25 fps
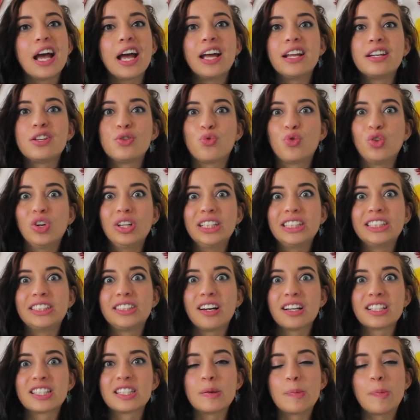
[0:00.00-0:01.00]
It really
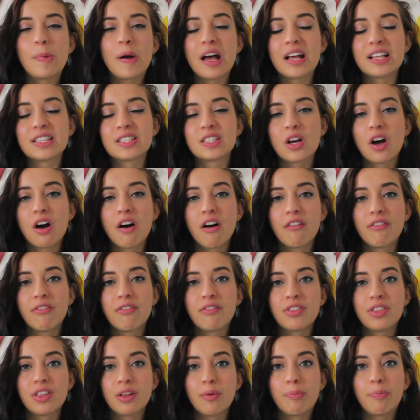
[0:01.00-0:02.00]
does depend
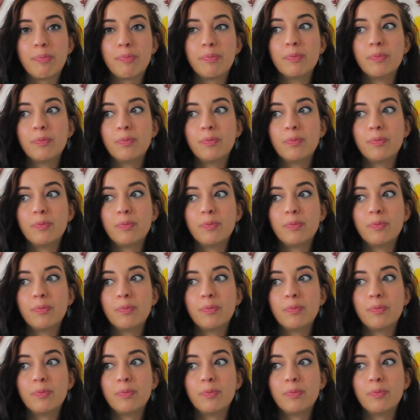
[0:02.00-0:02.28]
on the